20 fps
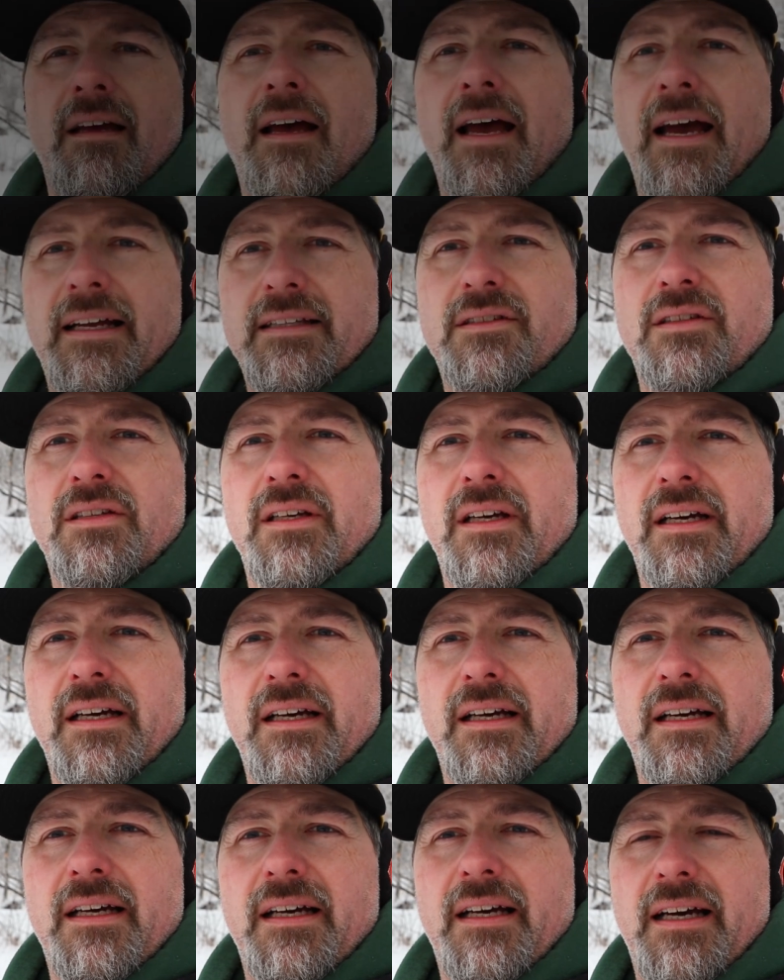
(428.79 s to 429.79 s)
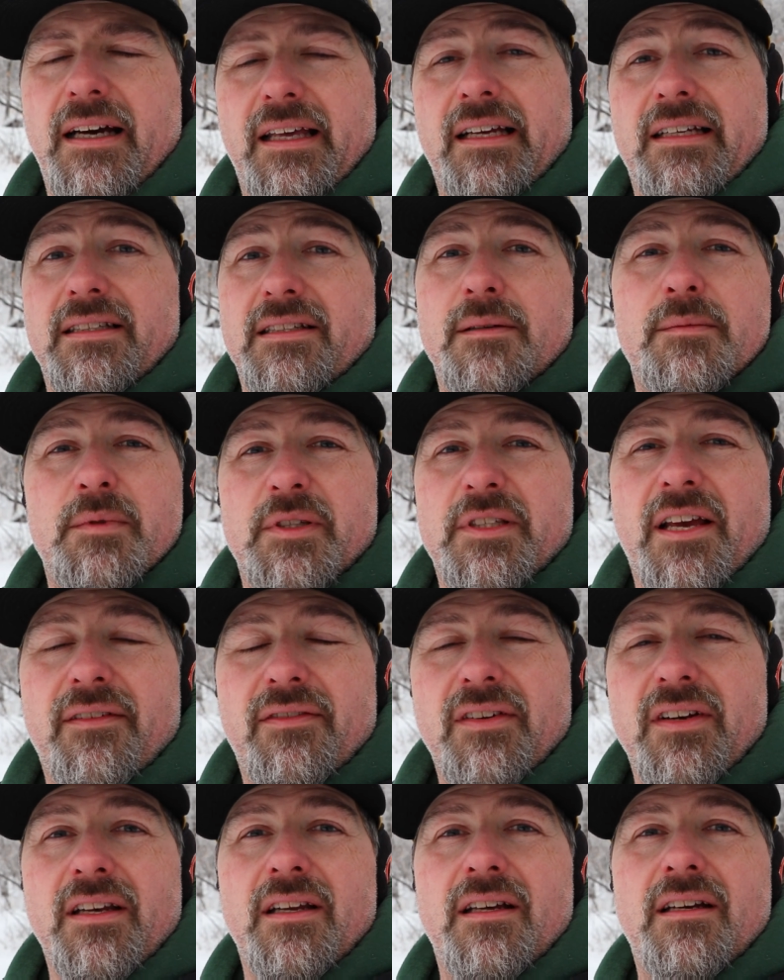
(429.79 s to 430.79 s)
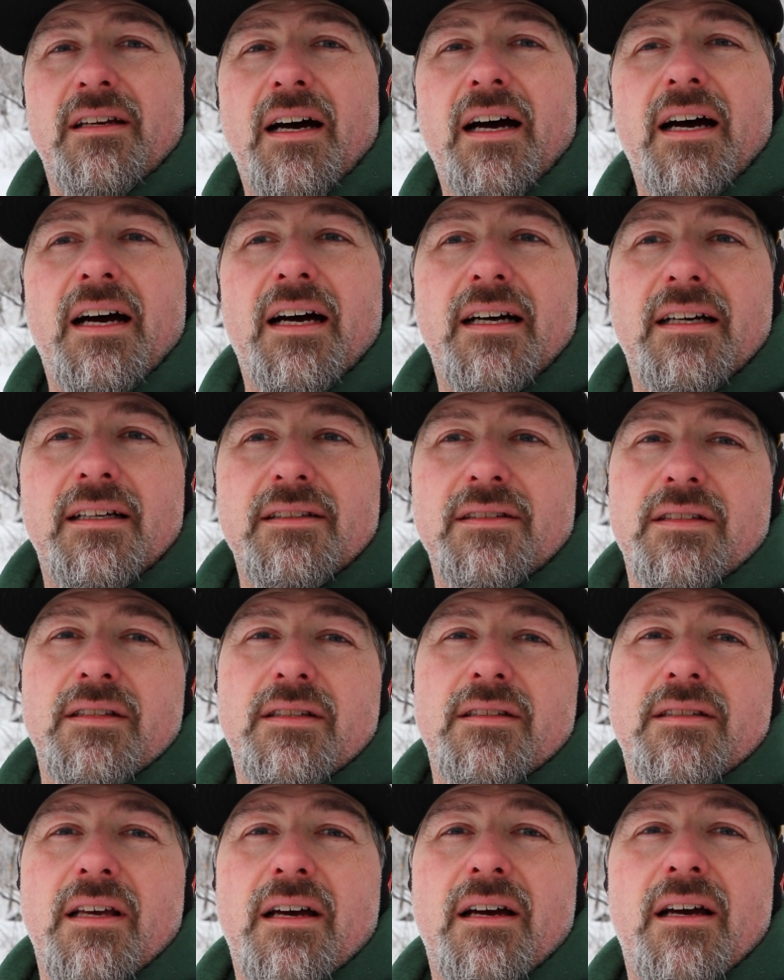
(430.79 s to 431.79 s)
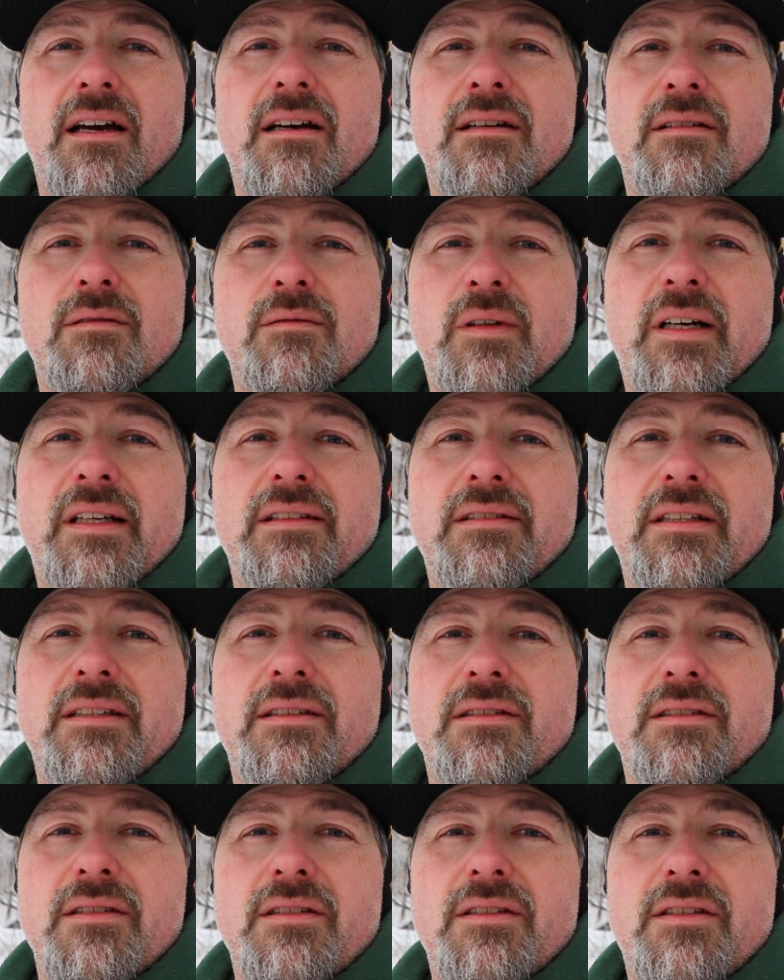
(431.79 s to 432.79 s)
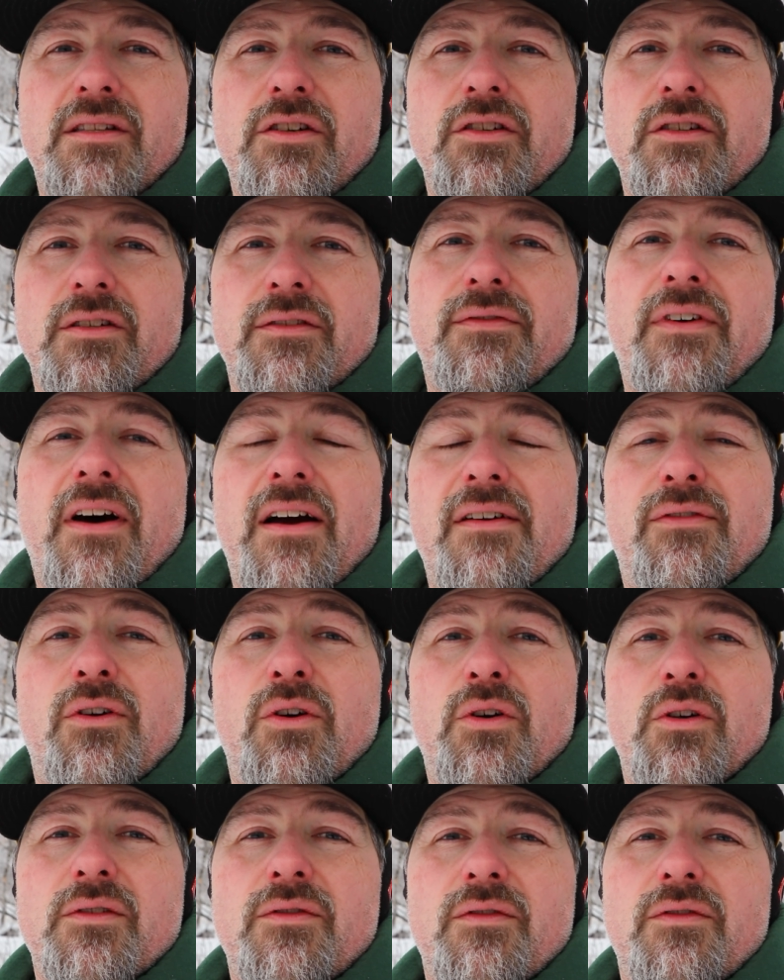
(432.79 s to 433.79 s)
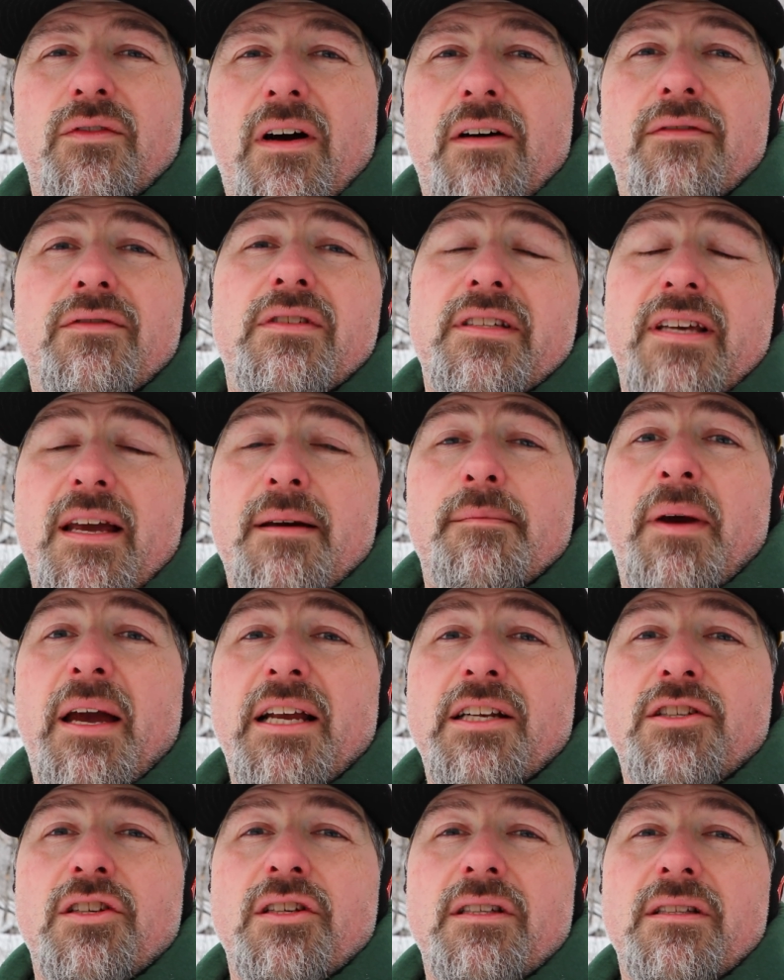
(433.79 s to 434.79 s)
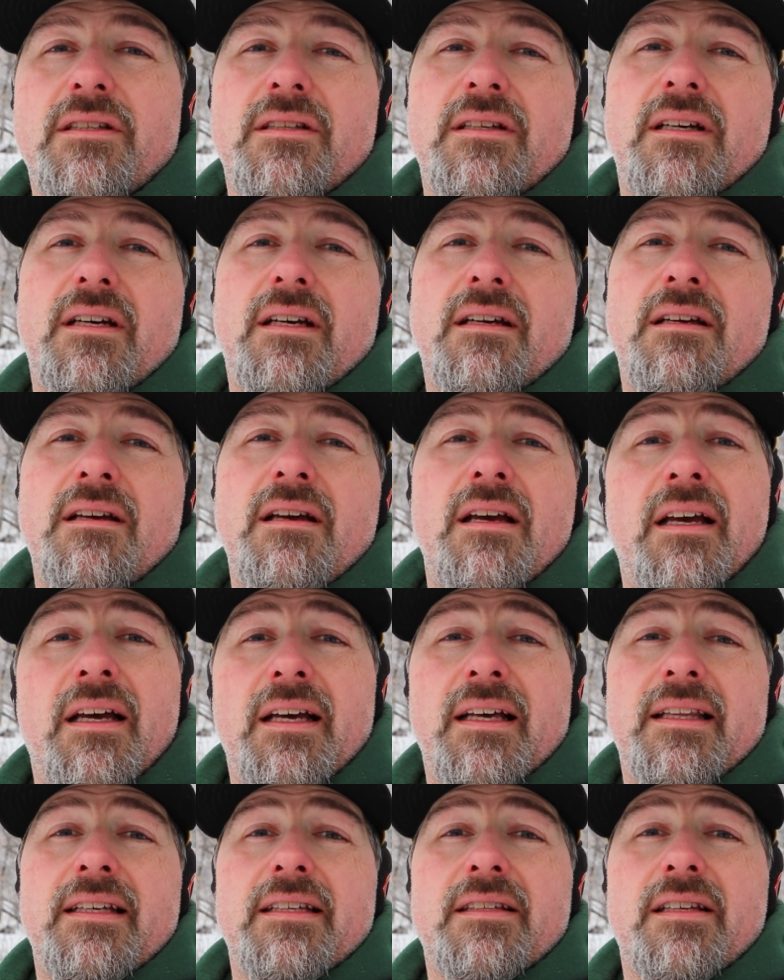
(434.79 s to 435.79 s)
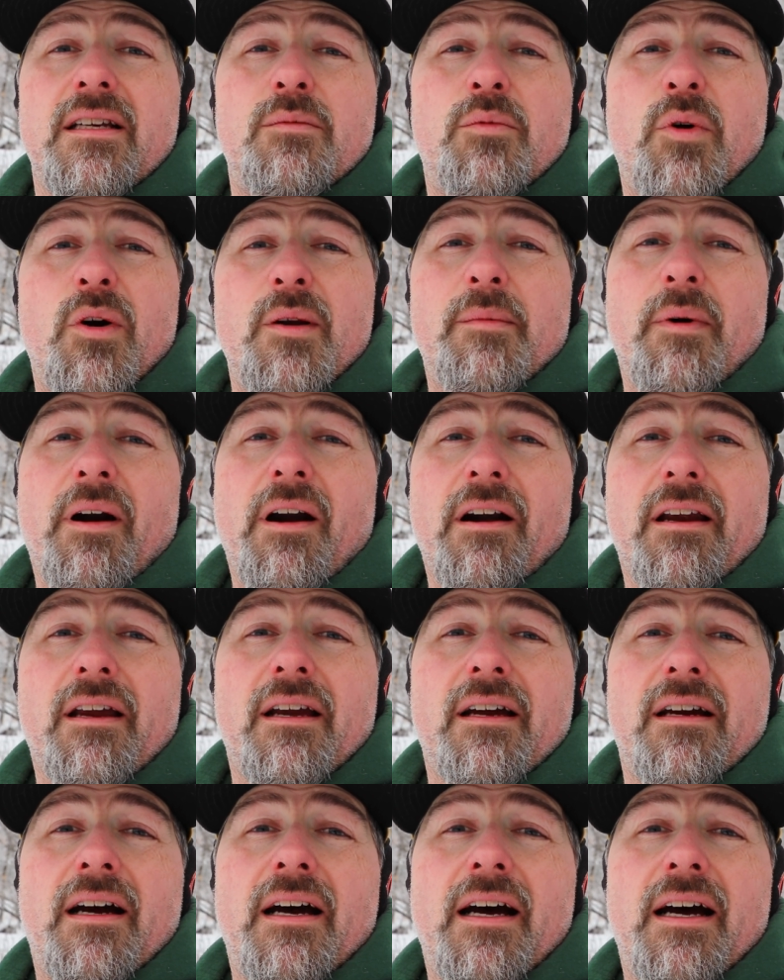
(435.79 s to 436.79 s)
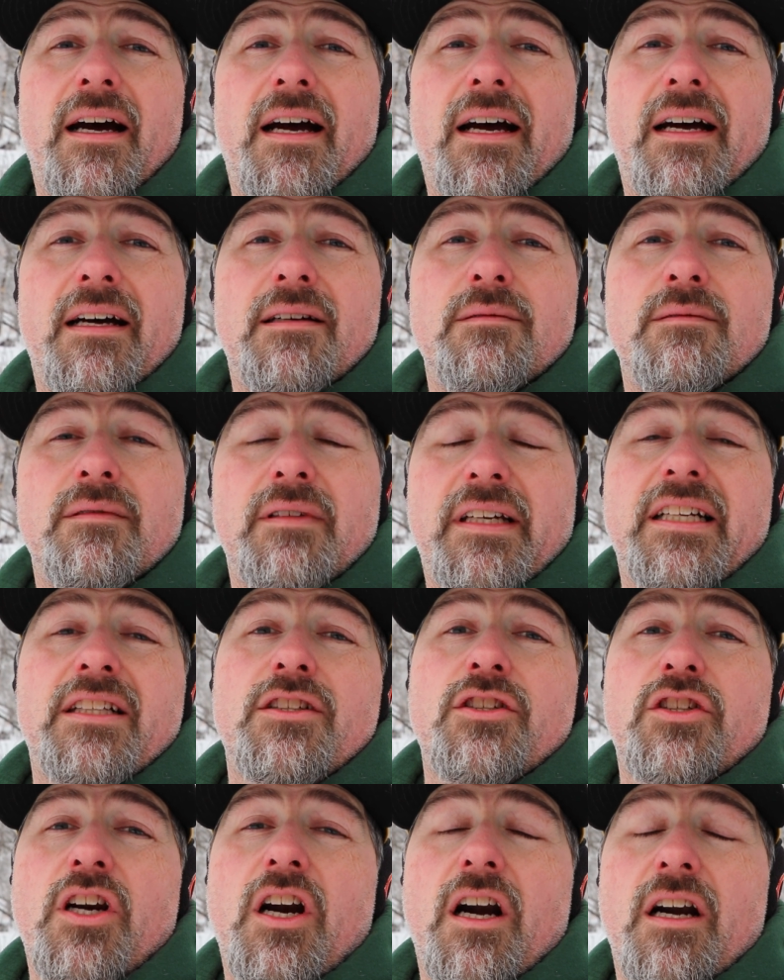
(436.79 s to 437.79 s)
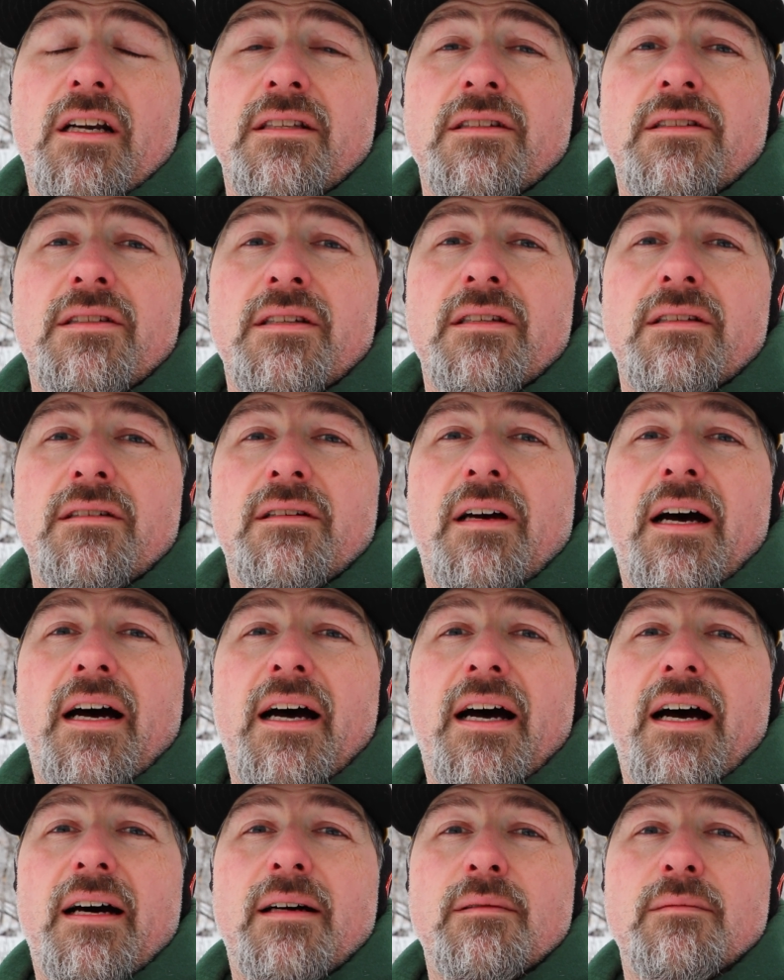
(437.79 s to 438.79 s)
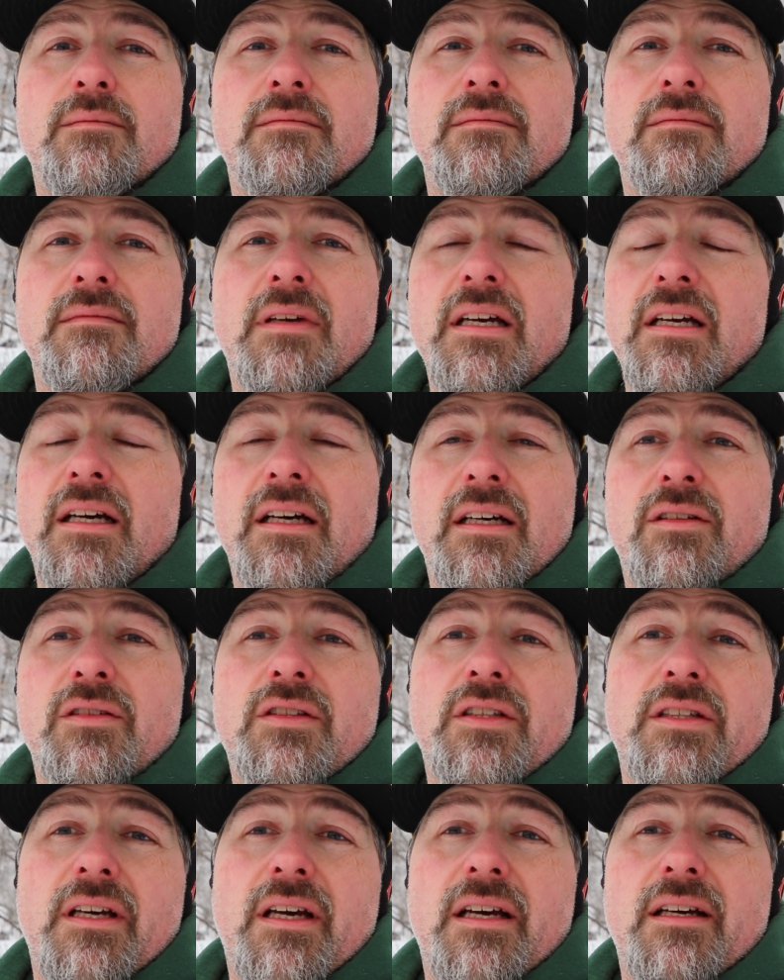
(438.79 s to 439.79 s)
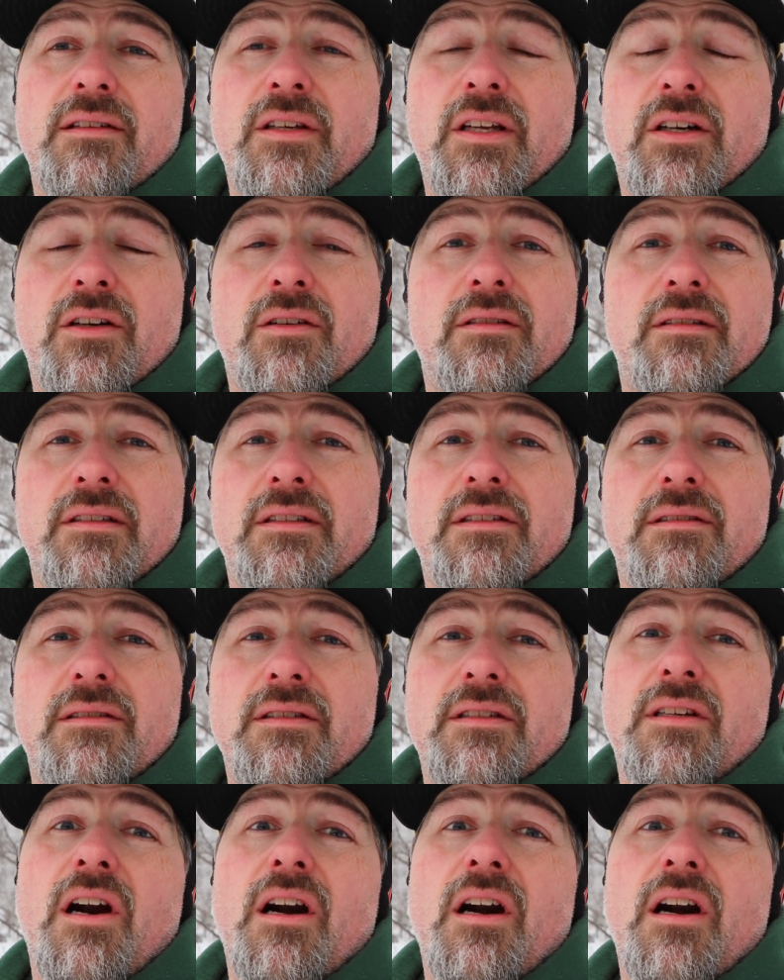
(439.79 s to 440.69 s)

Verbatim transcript: That's, uh, I think it's number seven. Uh, is this, uh, well, these series of five photos of the same bench at uh, the Assiniboine Park uh, English Gardens. Um, it's, uh, you know, these, these,